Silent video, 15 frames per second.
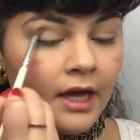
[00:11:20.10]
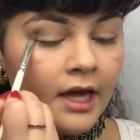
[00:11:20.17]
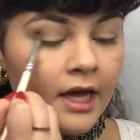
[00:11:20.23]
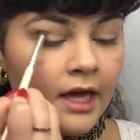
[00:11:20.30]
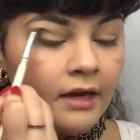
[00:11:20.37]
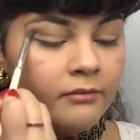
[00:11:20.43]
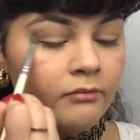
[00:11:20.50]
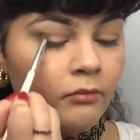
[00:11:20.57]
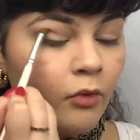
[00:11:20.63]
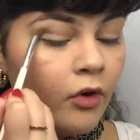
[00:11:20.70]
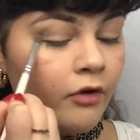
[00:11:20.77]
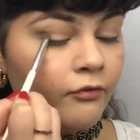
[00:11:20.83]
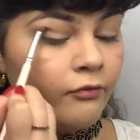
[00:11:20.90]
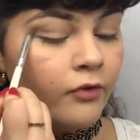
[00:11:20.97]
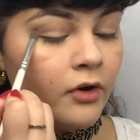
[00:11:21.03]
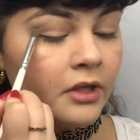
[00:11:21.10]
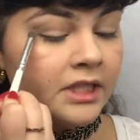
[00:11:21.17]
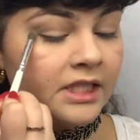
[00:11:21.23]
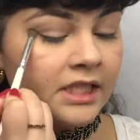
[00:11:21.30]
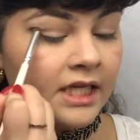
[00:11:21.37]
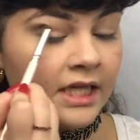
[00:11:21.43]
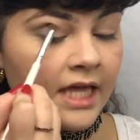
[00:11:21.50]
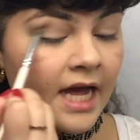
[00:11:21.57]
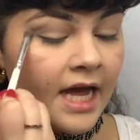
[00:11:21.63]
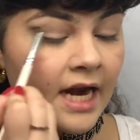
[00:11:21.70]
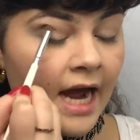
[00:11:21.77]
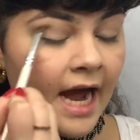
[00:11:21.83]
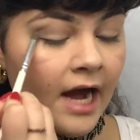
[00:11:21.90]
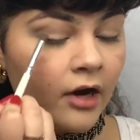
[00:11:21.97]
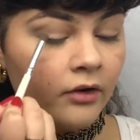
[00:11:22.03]
and more focusing that
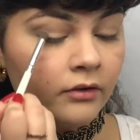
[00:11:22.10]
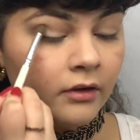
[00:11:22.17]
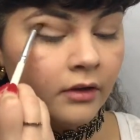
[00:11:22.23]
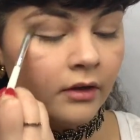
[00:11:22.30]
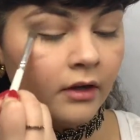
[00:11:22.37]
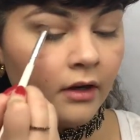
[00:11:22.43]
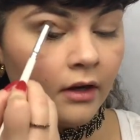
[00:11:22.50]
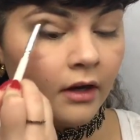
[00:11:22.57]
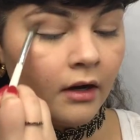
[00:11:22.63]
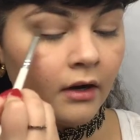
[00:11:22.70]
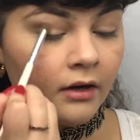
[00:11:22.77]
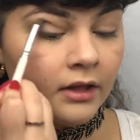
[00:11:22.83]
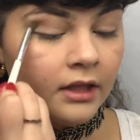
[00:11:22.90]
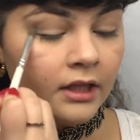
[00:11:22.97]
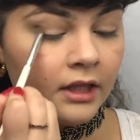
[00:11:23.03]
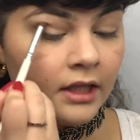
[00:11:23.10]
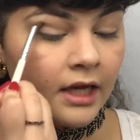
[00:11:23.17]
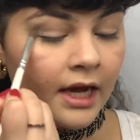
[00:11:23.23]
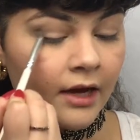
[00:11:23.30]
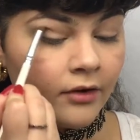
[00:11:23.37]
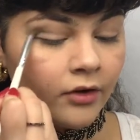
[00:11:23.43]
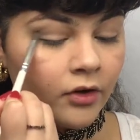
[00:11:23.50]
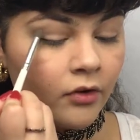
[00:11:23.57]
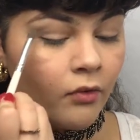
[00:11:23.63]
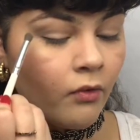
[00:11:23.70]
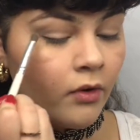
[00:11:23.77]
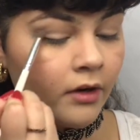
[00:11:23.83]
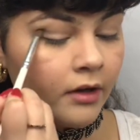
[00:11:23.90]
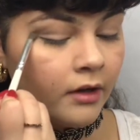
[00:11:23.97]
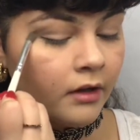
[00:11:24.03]
out on the outer
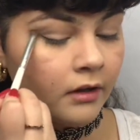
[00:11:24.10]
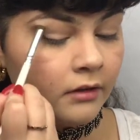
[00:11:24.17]
corner.